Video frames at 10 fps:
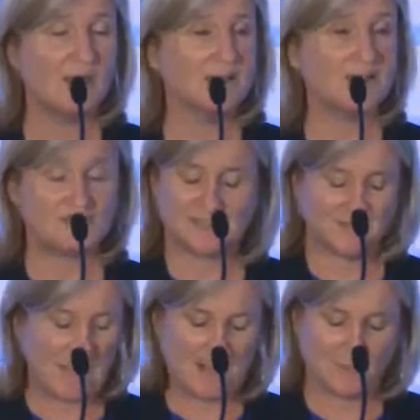not just
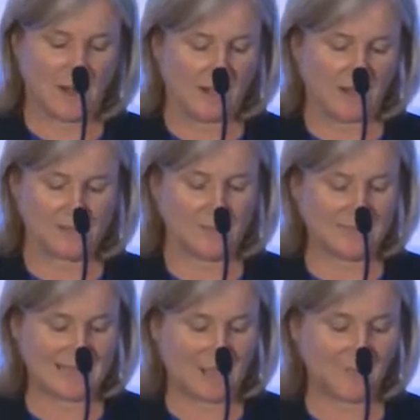to buy product,
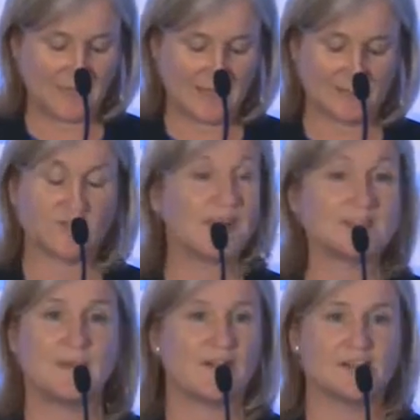but to help create the
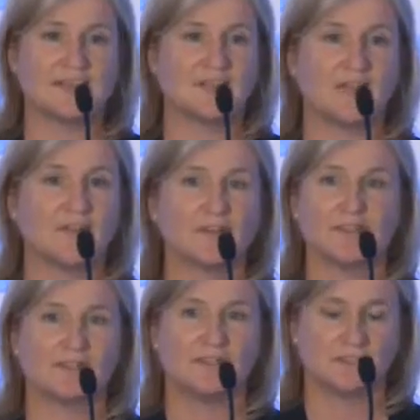transparency around the
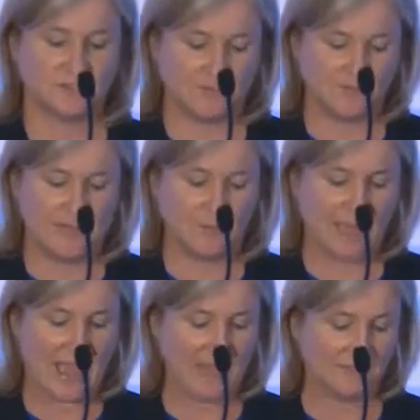critical issues that
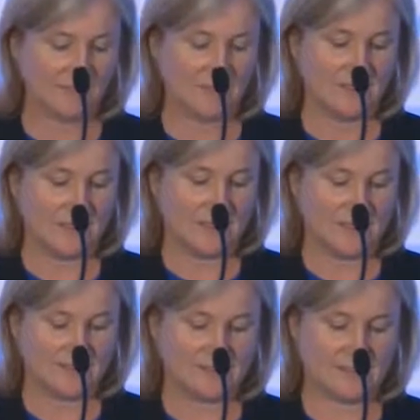we have
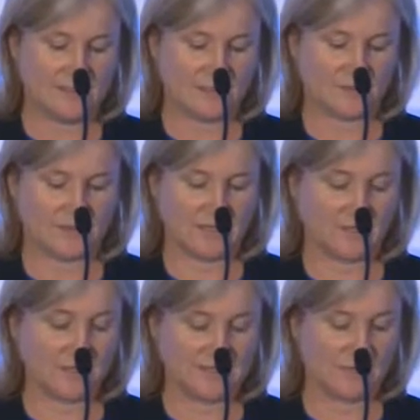and
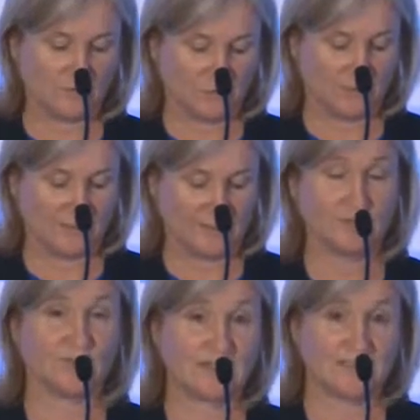increase our learning
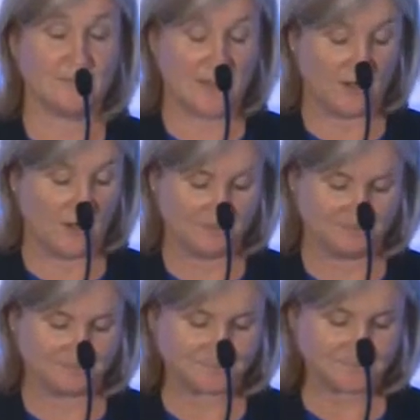to address them head on.
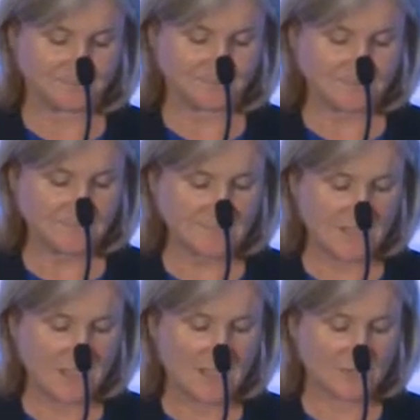
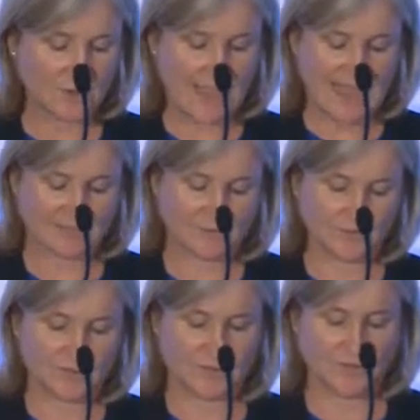So I ask
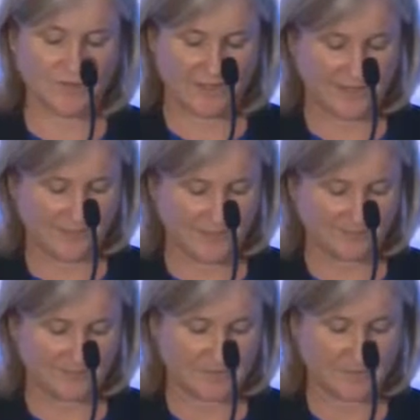those of you who are
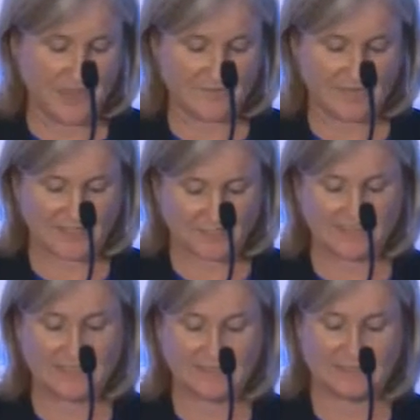here, who have the
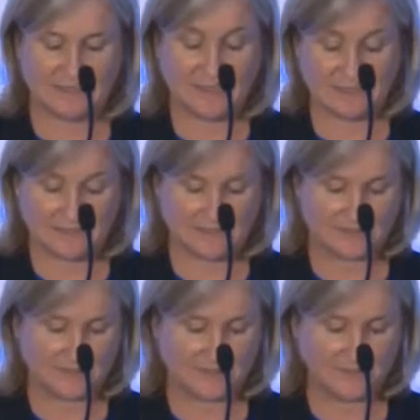expertise to lend it to the
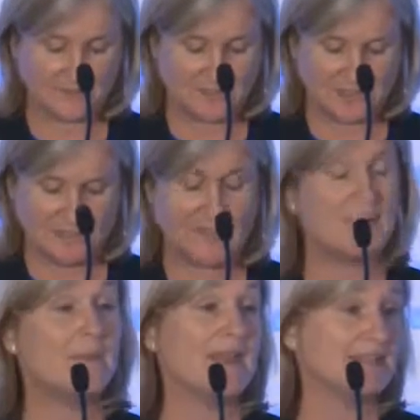startups,
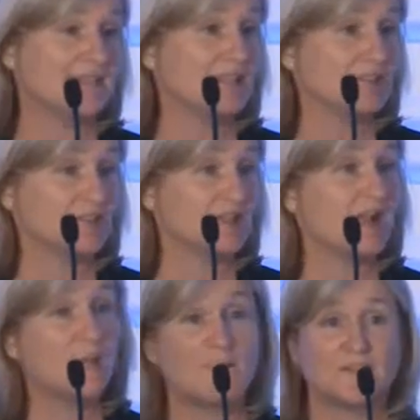be a beta tester.
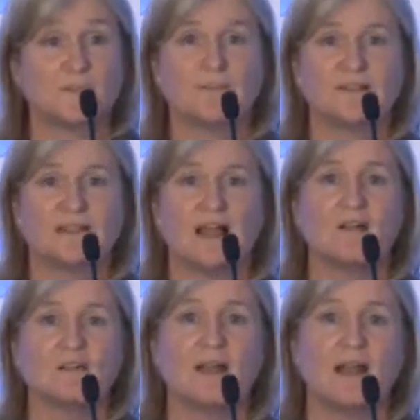Help us build
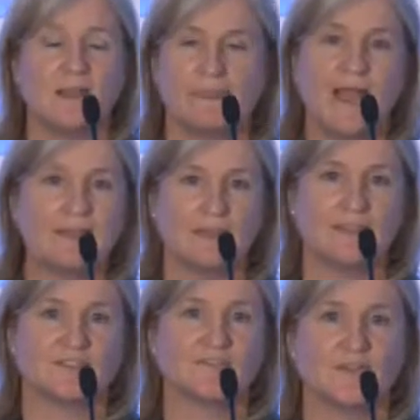out that
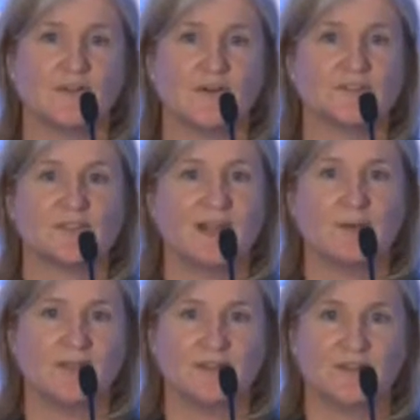list for folks so
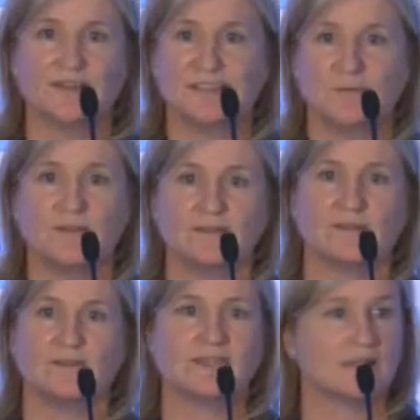that way then you can see what
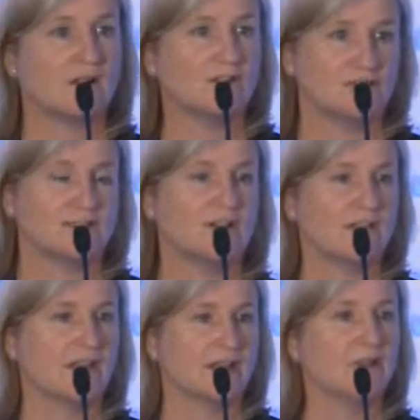the new technologies are
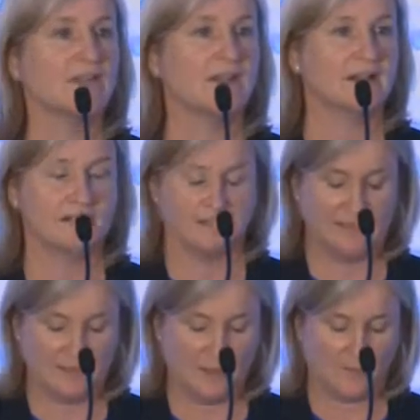that are out there
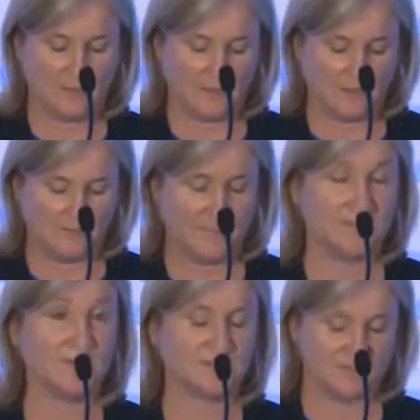and help the
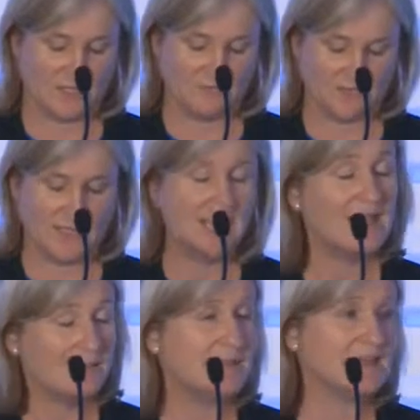folks involved.
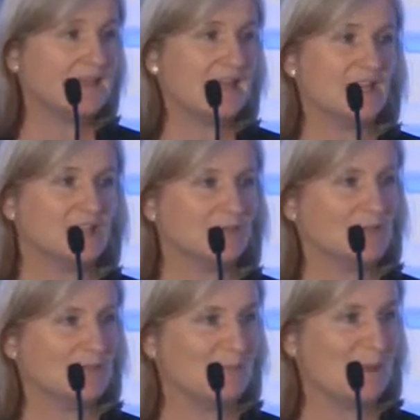And be an engaged
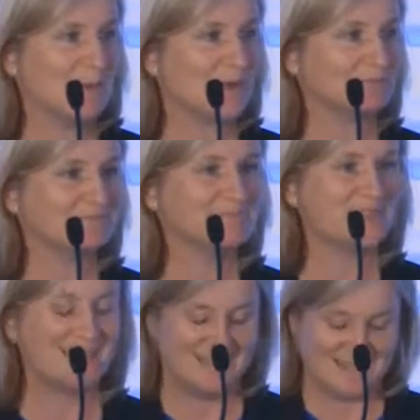community member.
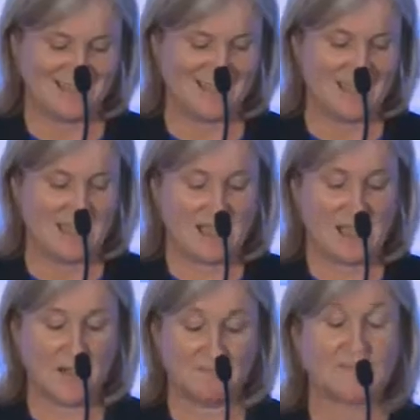
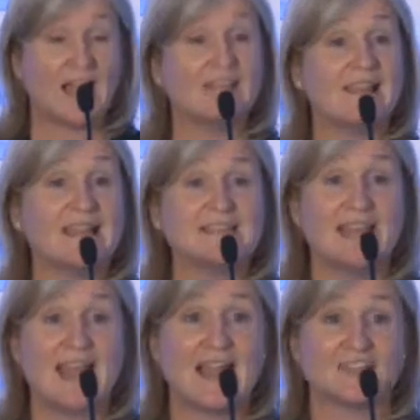I'd like
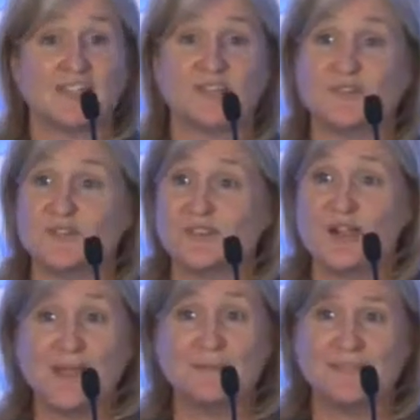to actually introduce
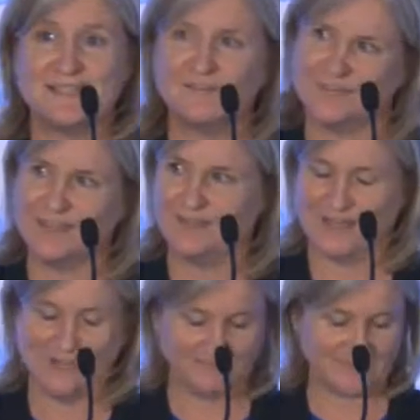our MC for the
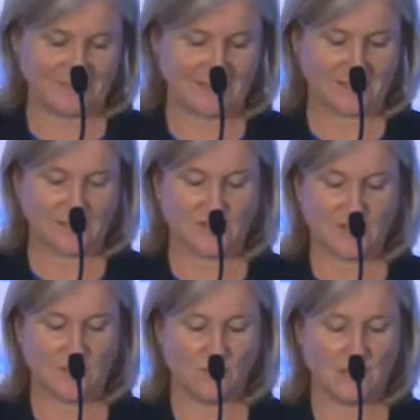evening.
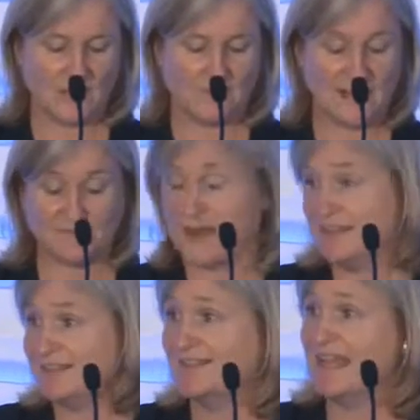So my
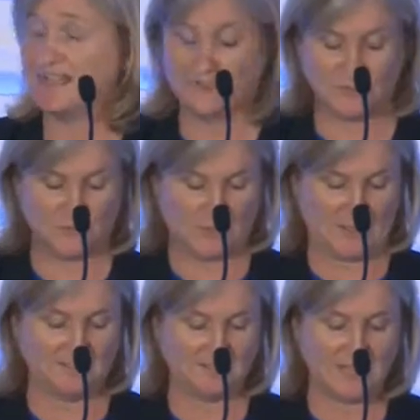friend, Danielle Duplin.